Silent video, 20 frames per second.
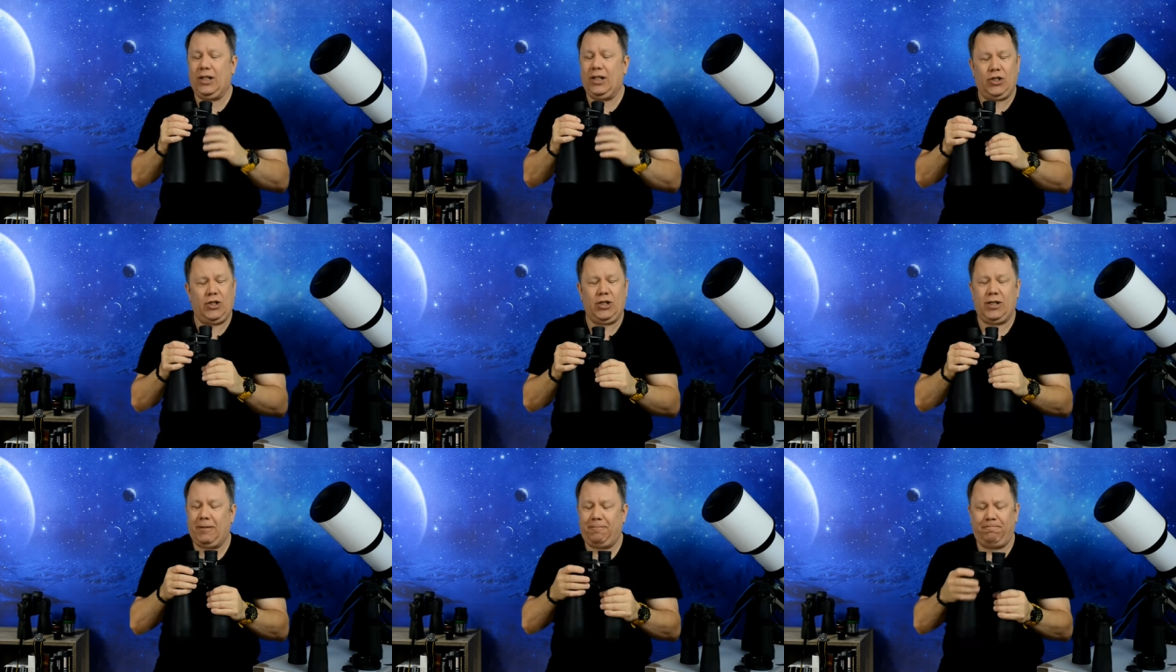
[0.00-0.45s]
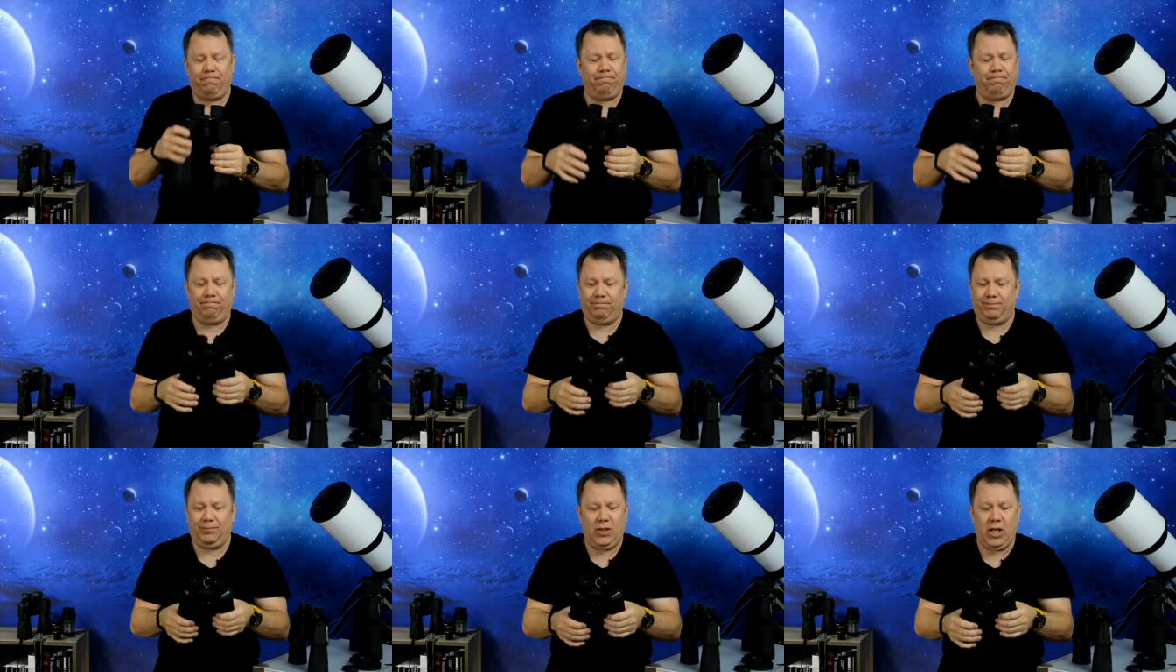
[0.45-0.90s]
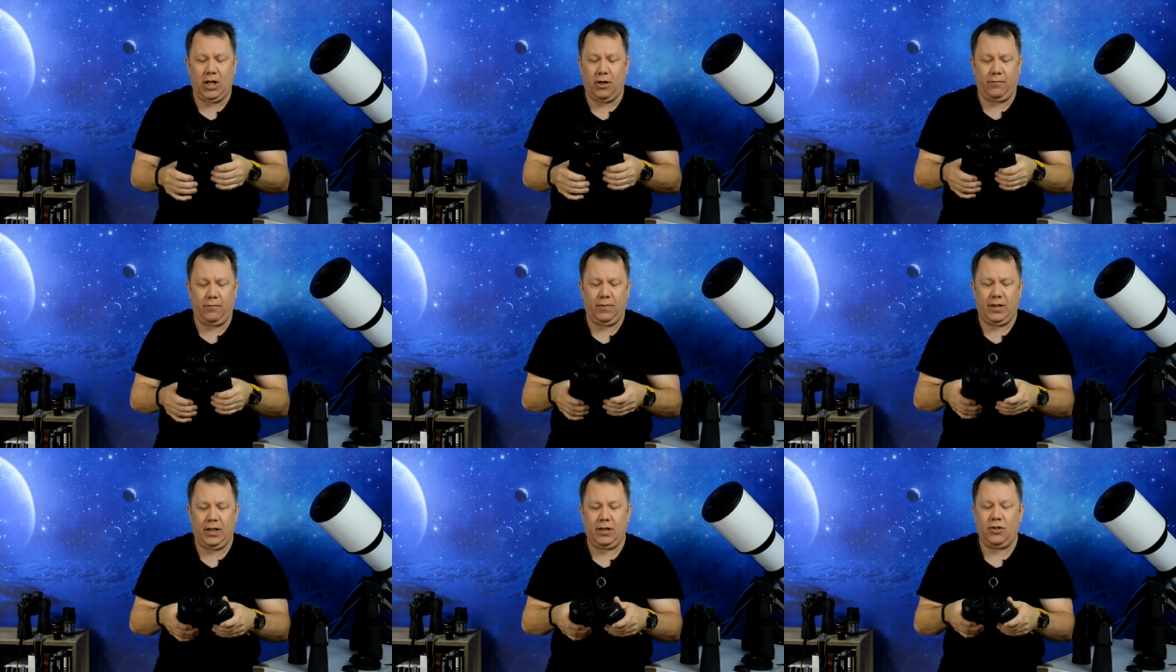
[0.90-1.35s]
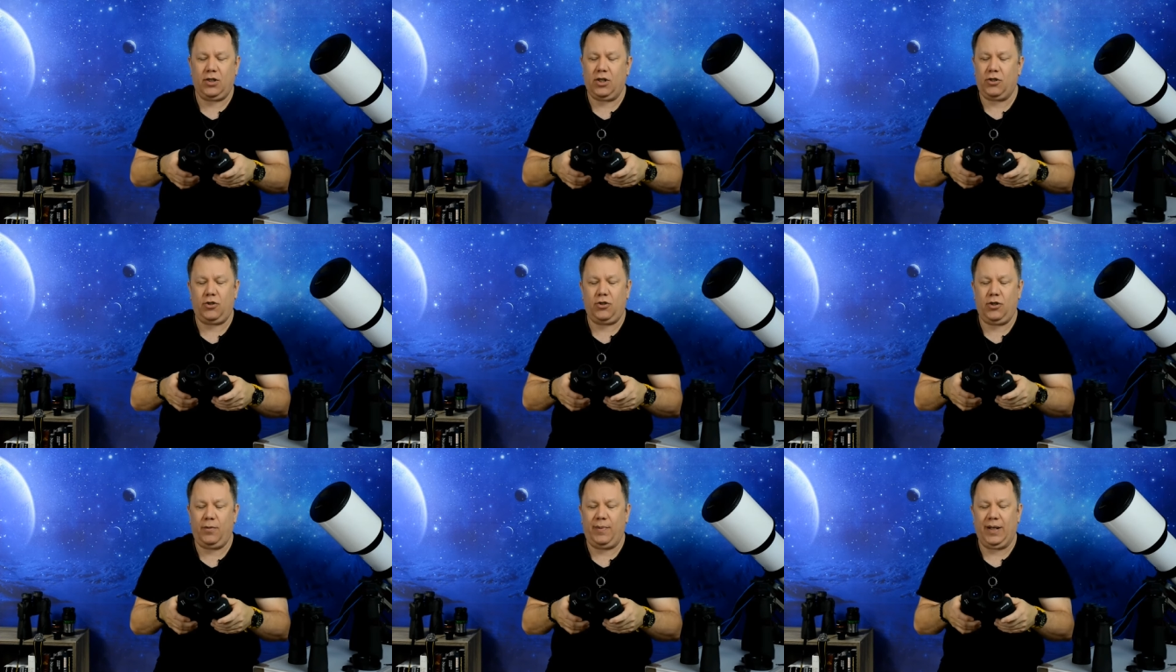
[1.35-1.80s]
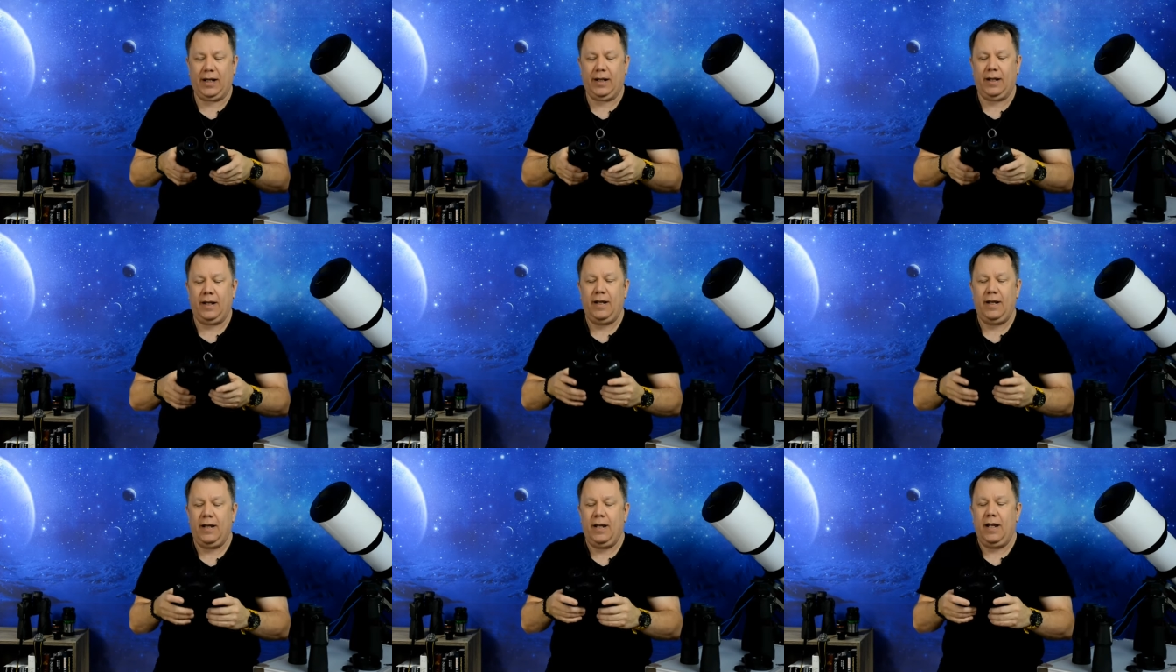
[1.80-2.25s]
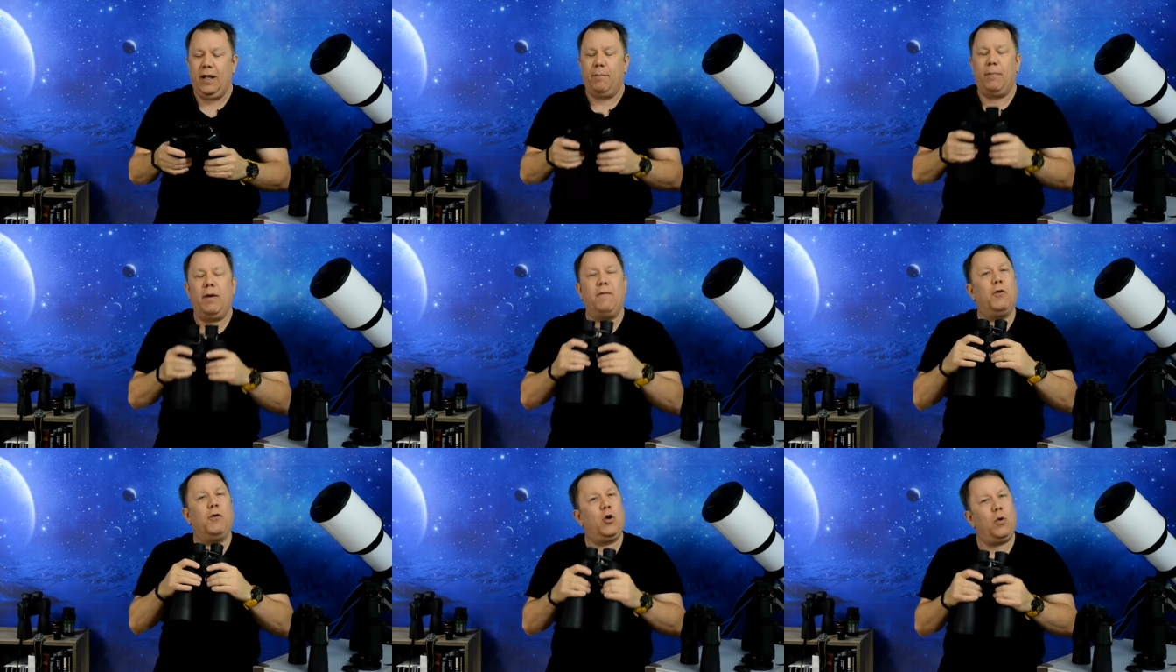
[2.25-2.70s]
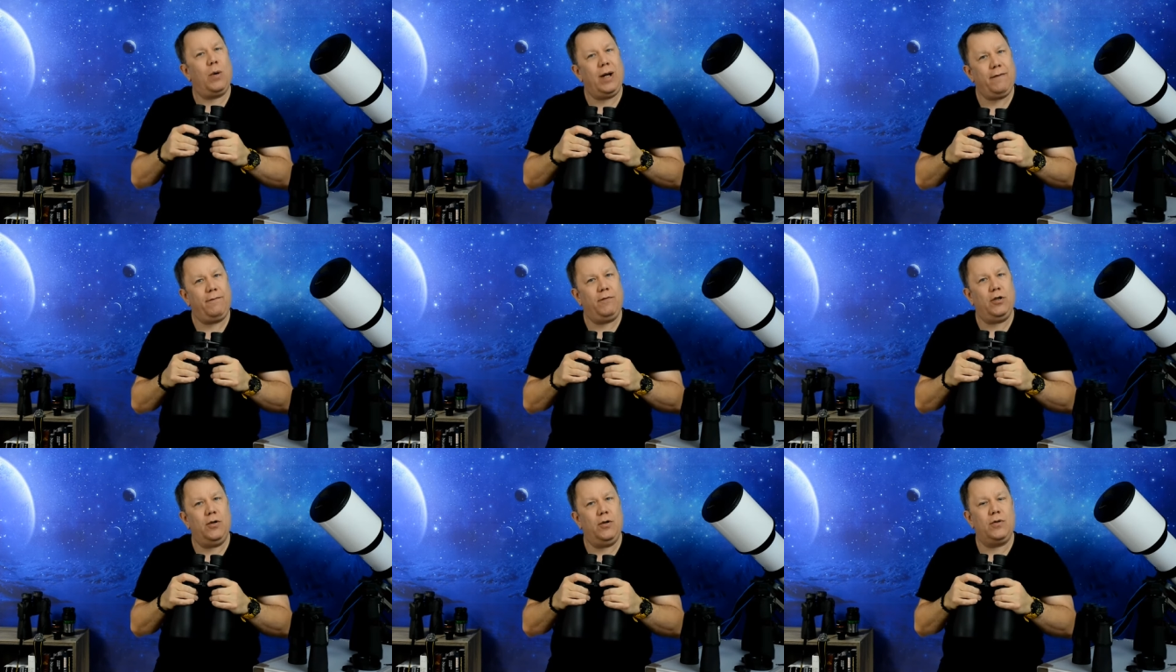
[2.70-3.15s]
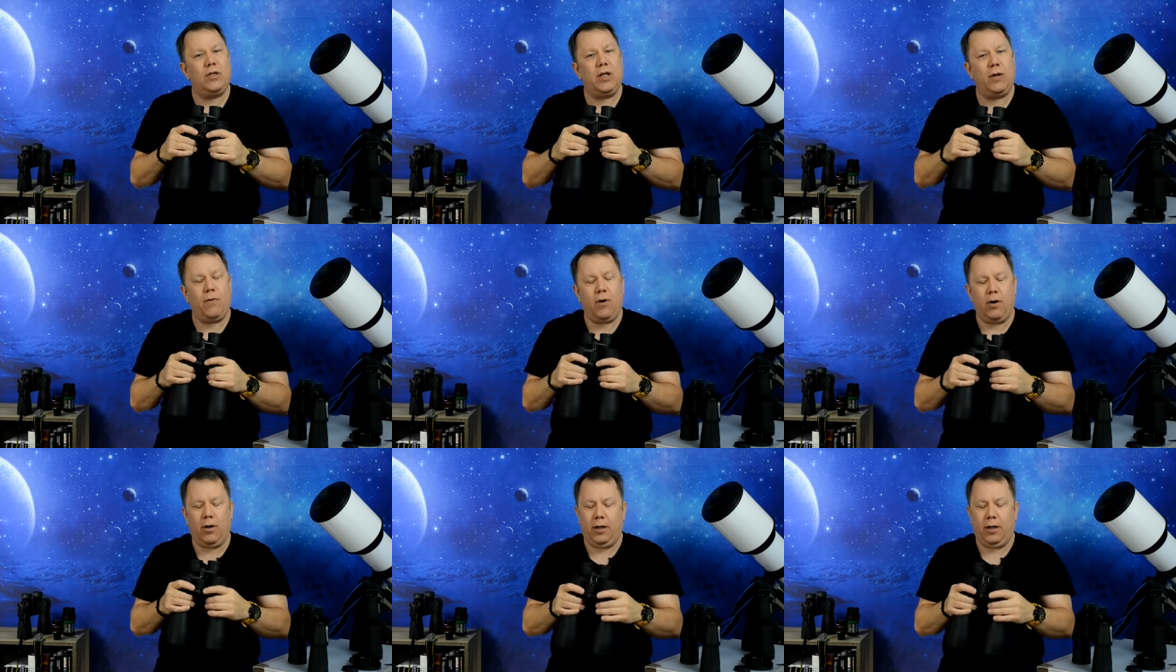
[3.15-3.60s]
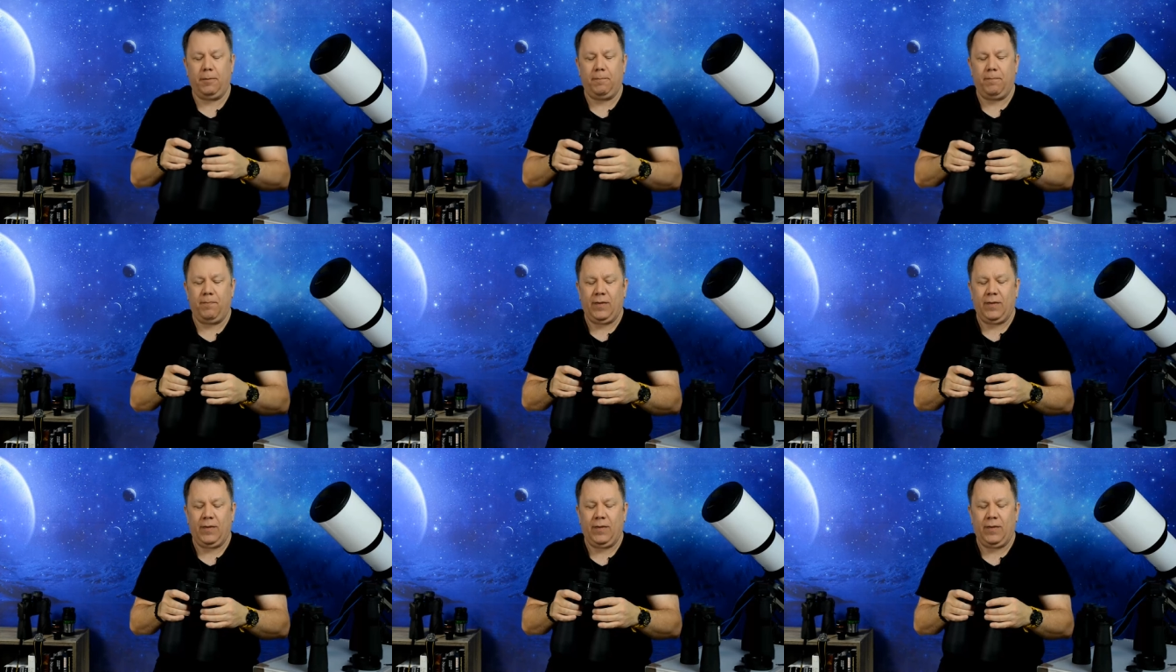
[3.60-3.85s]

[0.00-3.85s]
That's just mm -mm, no, that, that's too big. But for quick views, they work.